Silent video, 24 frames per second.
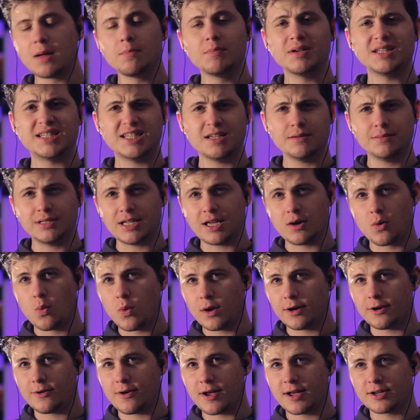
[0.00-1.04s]
But it seems like
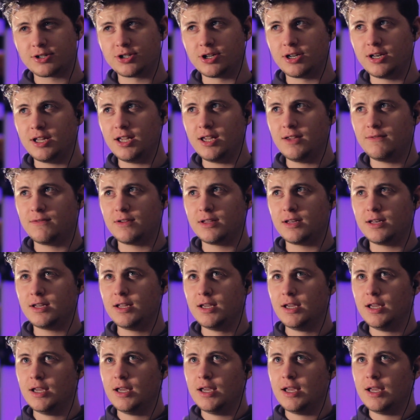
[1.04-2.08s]
One Direction, even